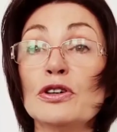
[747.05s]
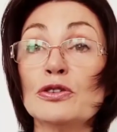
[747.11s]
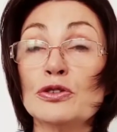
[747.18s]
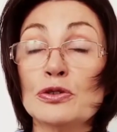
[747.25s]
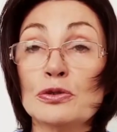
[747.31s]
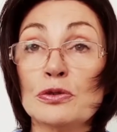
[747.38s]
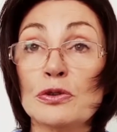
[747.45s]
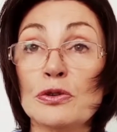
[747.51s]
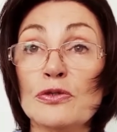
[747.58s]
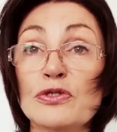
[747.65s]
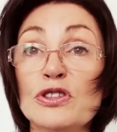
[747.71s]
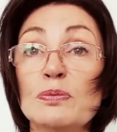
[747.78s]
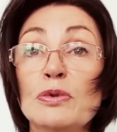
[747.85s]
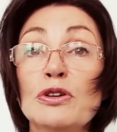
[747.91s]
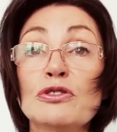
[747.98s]
truth,
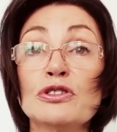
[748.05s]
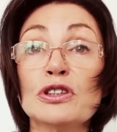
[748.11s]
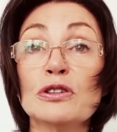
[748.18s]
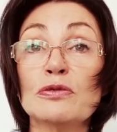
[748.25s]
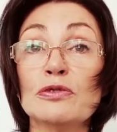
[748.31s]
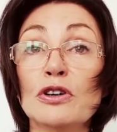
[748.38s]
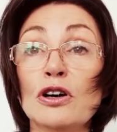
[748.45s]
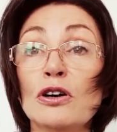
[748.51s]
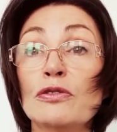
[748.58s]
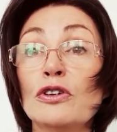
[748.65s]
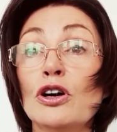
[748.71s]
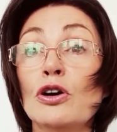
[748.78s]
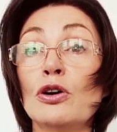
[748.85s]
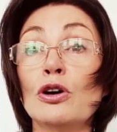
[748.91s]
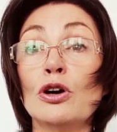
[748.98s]
spiritually evolve,
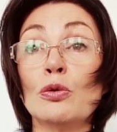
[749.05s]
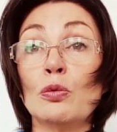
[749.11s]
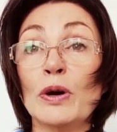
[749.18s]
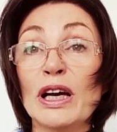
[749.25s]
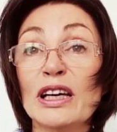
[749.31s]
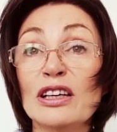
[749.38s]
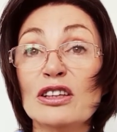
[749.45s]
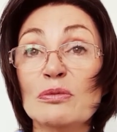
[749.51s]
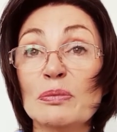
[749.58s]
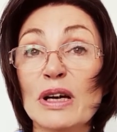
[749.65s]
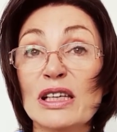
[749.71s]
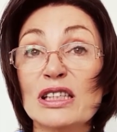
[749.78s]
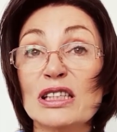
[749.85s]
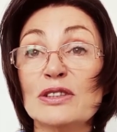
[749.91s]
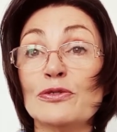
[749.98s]
or awaken the
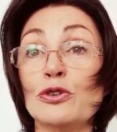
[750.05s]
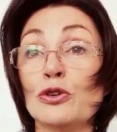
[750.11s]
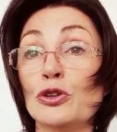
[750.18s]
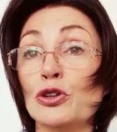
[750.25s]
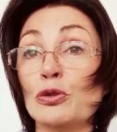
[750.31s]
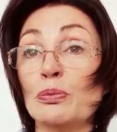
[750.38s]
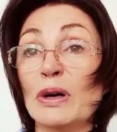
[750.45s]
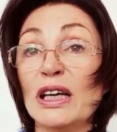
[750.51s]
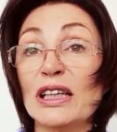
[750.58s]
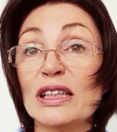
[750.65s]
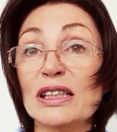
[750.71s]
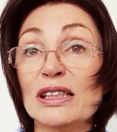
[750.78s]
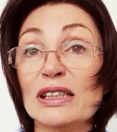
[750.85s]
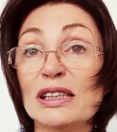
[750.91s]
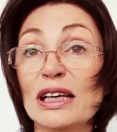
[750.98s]
masses for humanity's
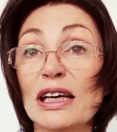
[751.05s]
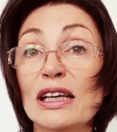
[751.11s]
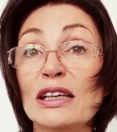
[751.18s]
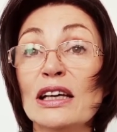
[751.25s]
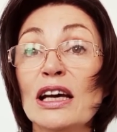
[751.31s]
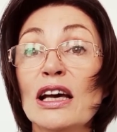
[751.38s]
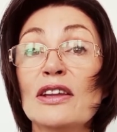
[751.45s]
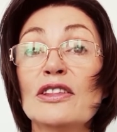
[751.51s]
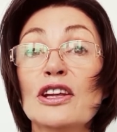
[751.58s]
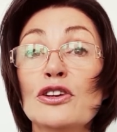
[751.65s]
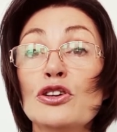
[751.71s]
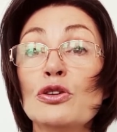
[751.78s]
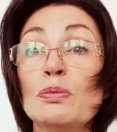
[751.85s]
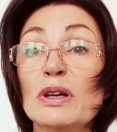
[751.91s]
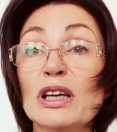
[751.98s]
sake, then you
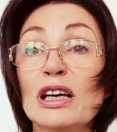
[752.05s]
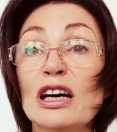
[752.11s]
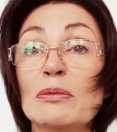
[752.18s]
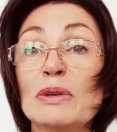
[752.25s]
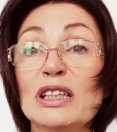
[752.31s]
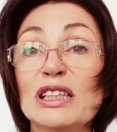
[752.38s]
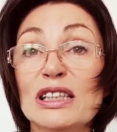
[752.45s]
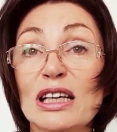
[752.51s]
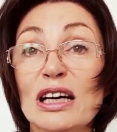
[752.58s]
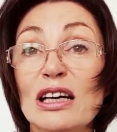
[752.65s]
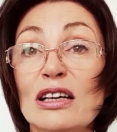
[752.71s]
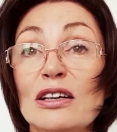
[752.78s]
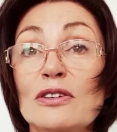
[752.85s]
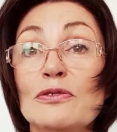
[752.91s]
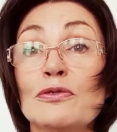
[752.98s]
become a target
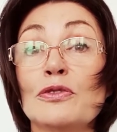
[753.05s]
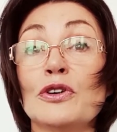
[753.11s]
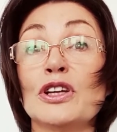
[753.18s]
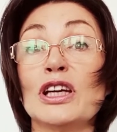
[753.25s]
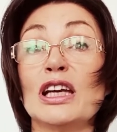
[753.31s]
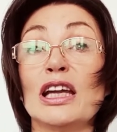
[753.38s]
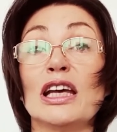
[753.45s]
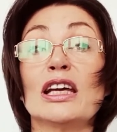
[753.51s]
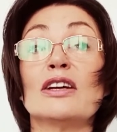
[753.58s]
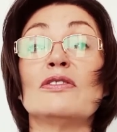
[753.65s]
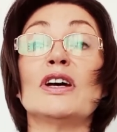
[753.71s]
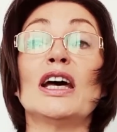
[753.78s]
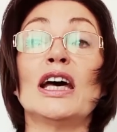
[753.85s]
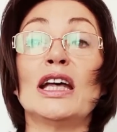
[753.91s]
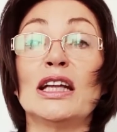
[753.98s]
for the negative
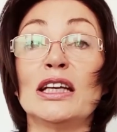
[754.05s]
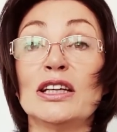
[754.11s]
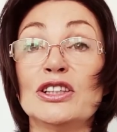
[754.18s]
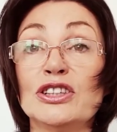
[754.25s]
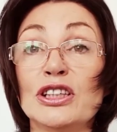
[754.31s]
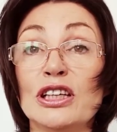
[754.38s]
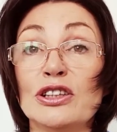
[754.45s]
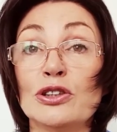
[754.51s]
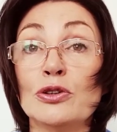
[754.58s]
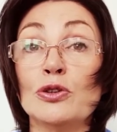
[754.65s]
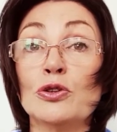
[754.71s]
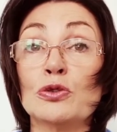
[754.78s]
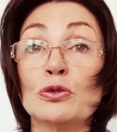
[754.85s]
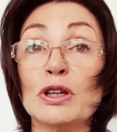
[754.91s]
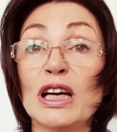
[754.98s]
alien agenda who
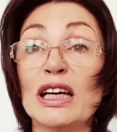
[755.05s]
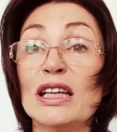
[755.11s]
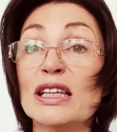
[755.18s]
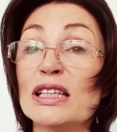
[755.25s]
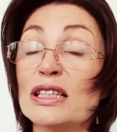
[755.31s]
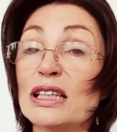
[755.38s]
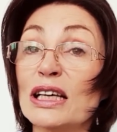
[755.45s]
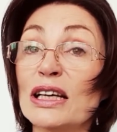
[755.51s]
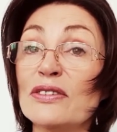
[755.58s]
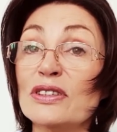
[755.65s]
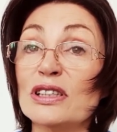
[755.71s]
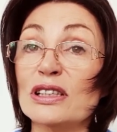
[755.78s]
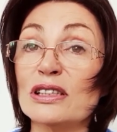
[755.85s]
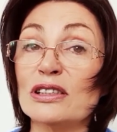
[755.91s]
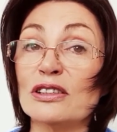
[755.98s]
created the slave
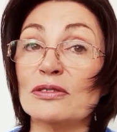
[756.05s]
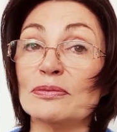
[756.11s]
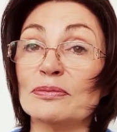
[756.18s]
system.